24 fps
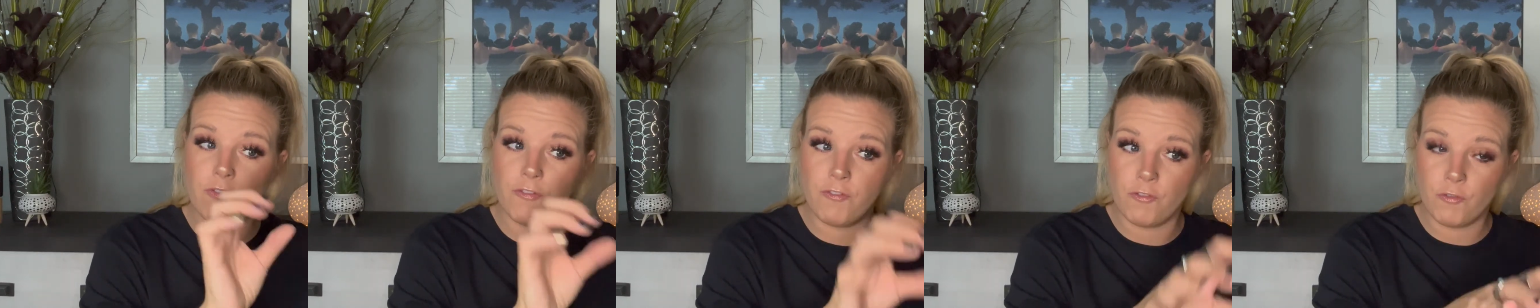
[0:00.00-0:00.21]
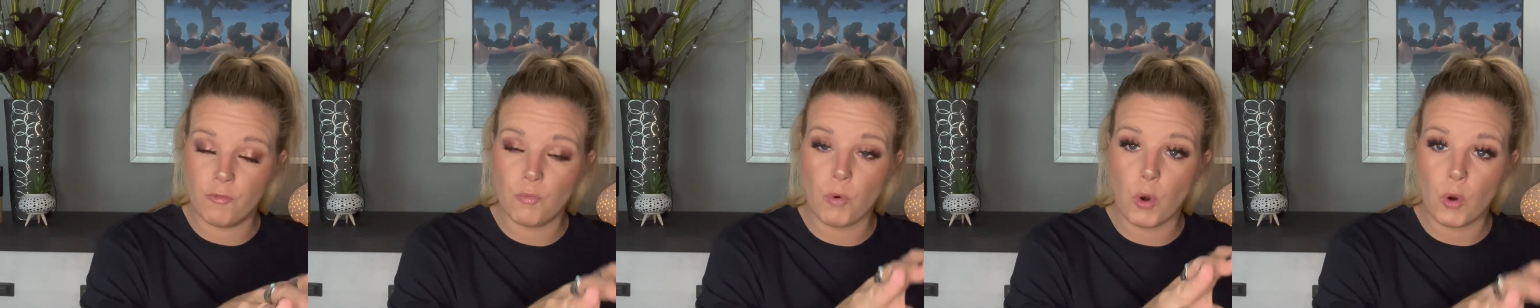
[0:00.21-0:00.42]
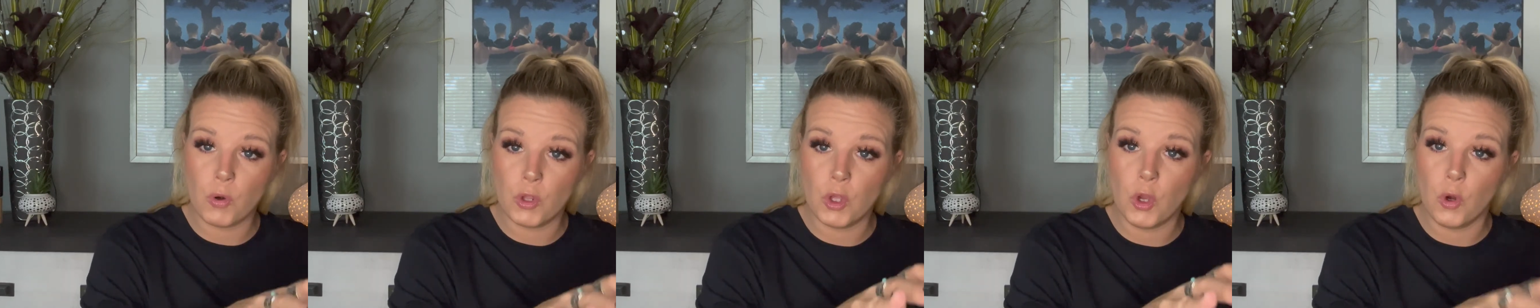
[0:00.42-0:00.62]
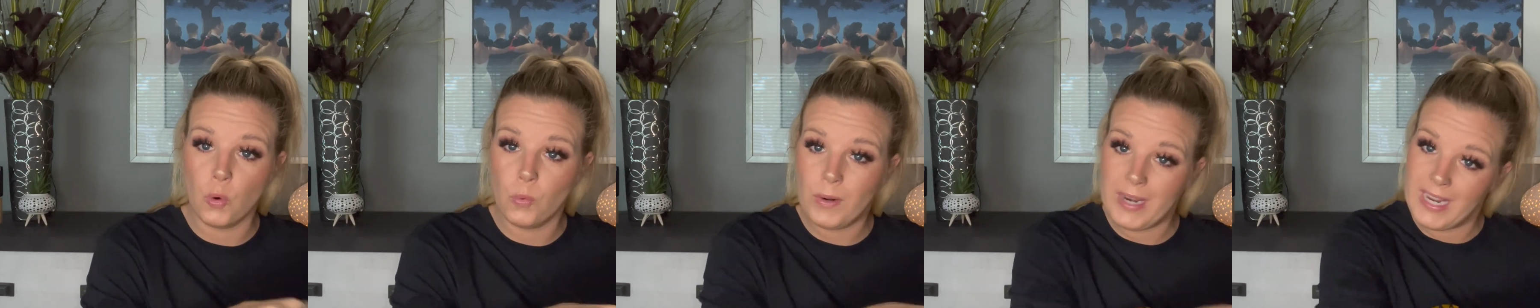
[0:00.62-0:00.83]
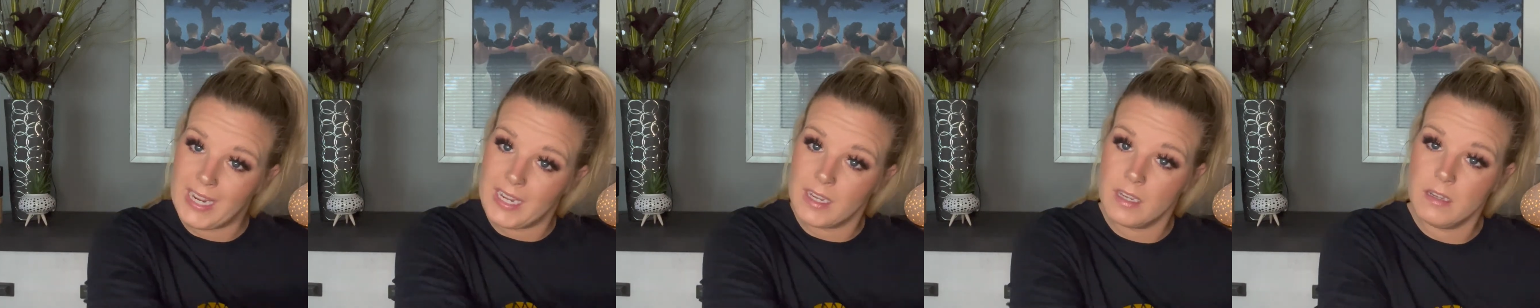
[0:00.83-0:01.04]

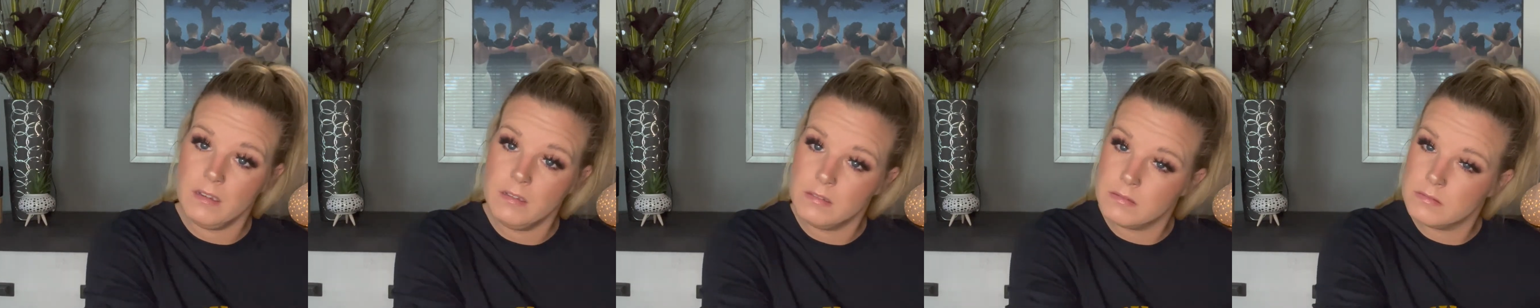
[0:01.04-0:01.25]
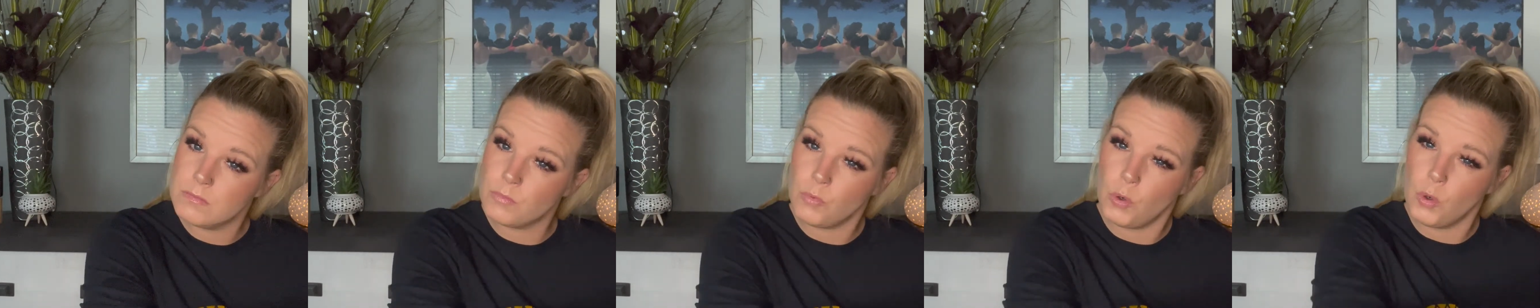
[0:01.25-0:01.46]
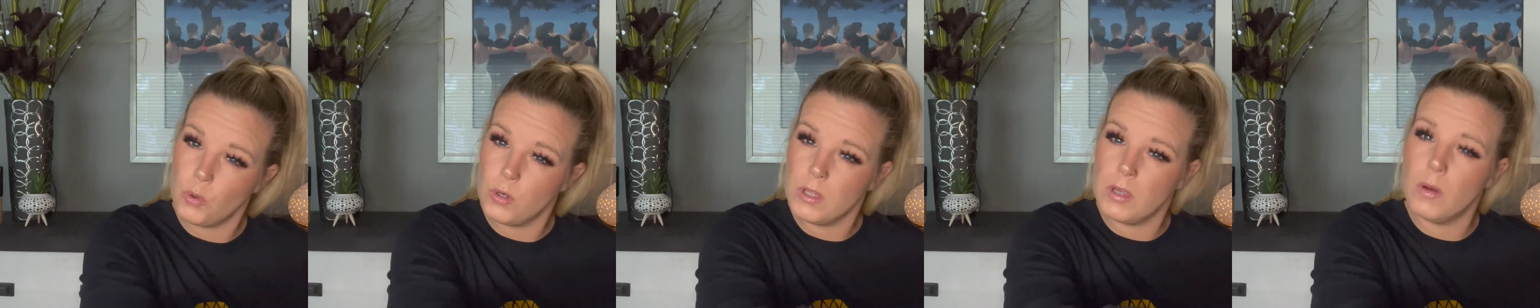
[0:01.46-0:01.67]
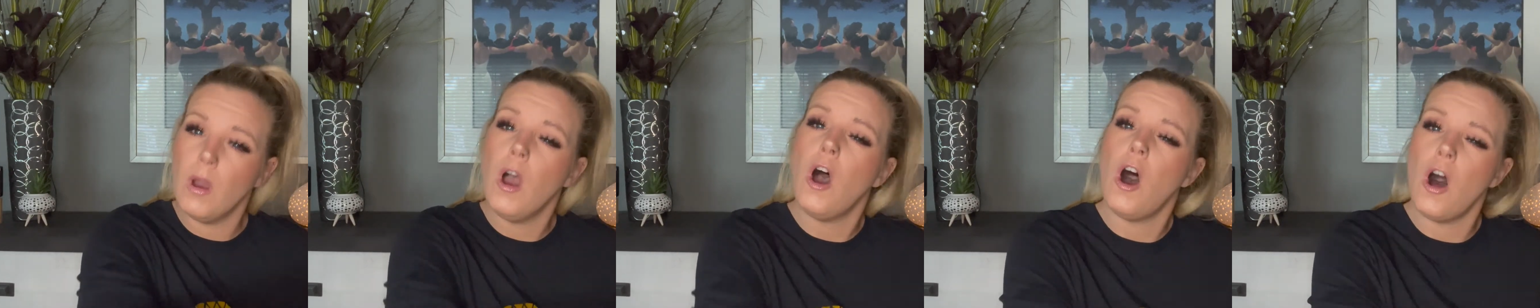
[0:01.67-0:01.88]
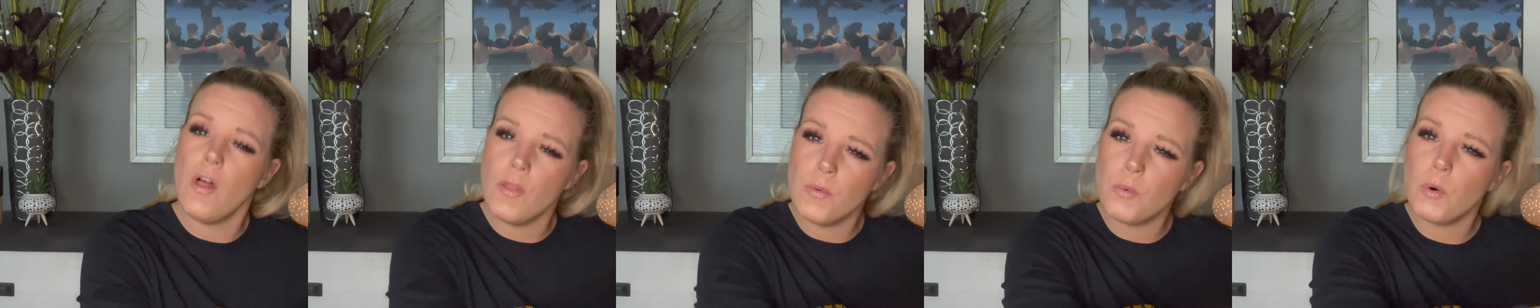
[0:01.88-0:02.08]
rodeoing, rodeo,
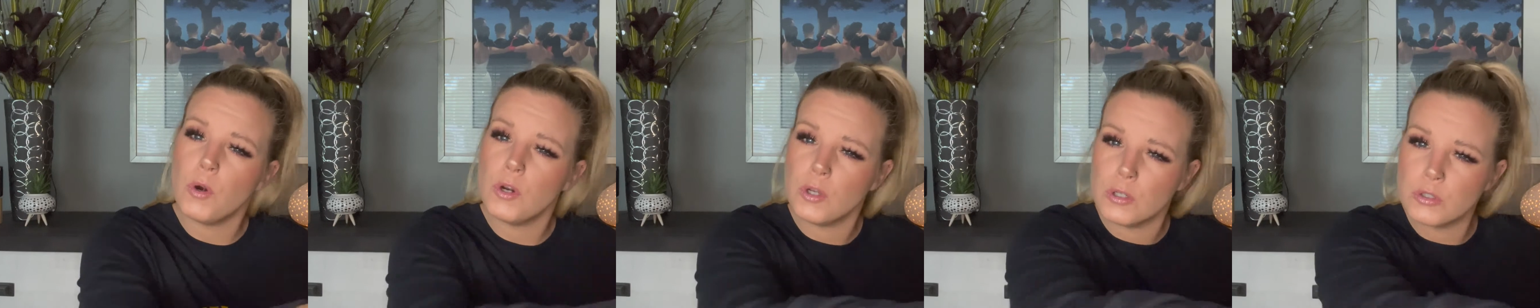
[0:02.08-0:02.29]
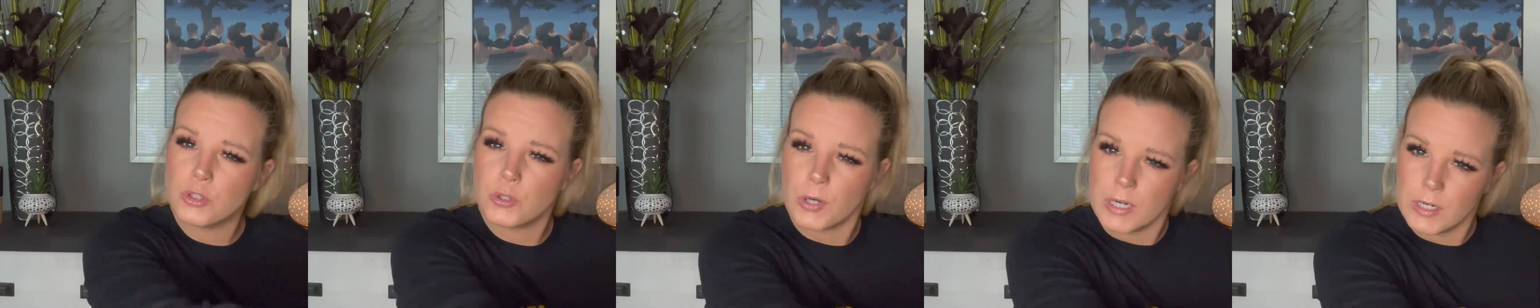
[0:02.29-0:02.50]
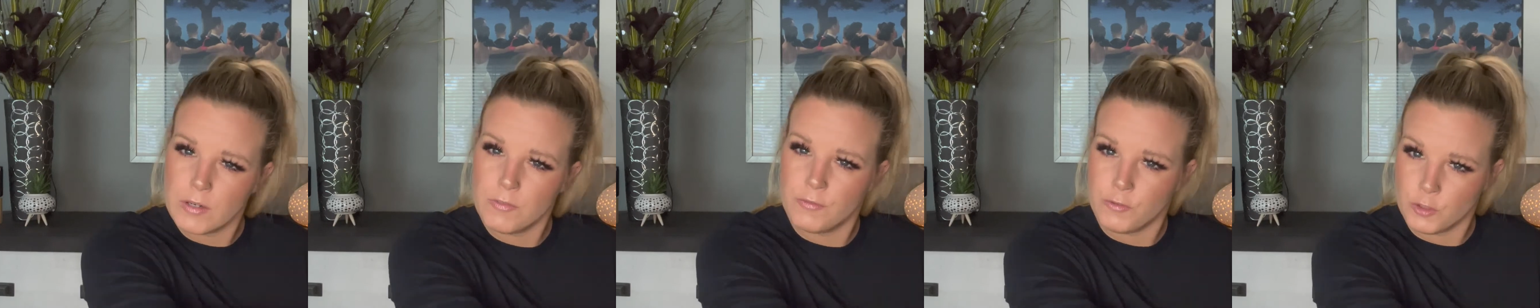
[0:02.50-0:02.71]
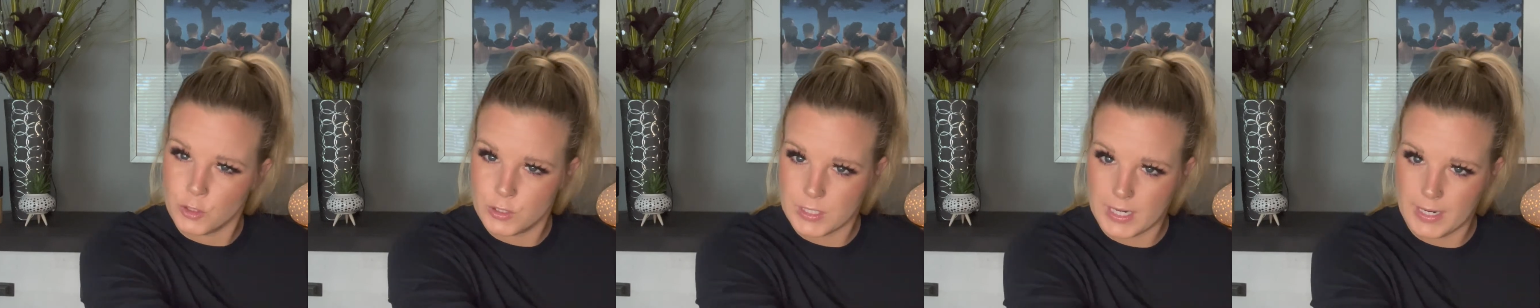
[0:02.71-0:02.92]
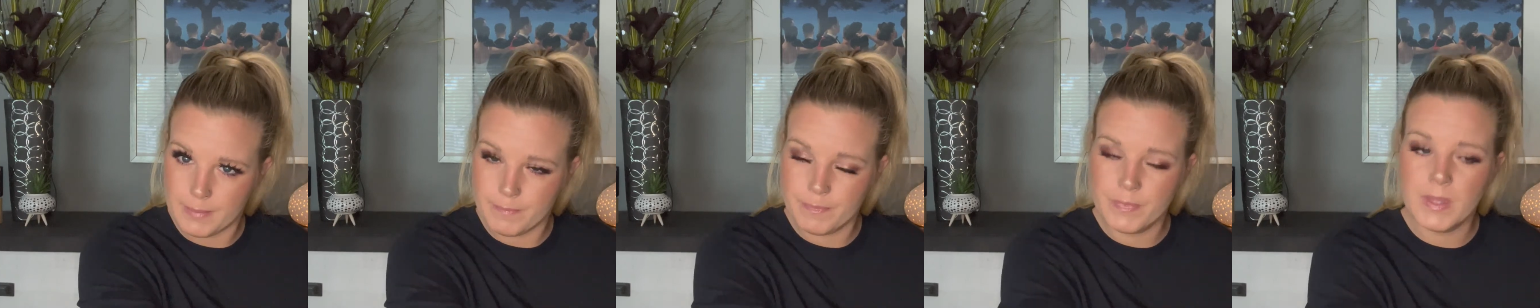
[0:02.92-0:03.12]
on the rodeo trail full
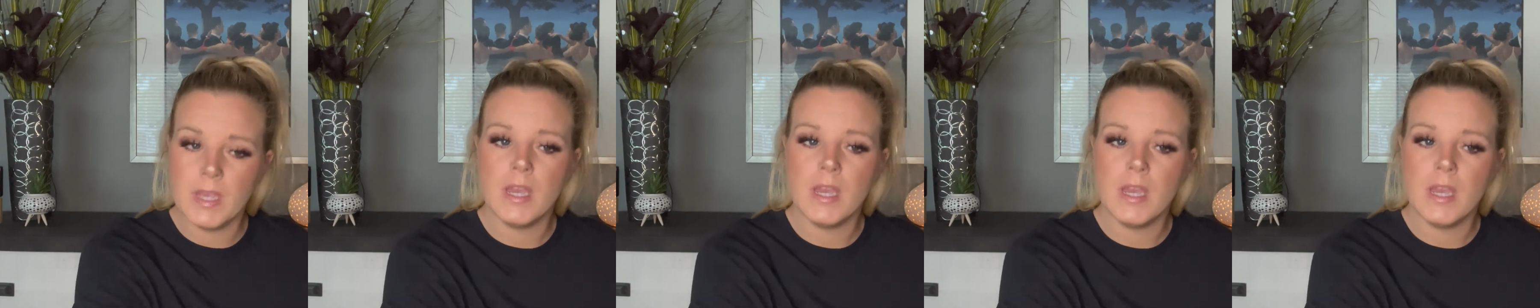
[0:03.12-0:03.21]
time.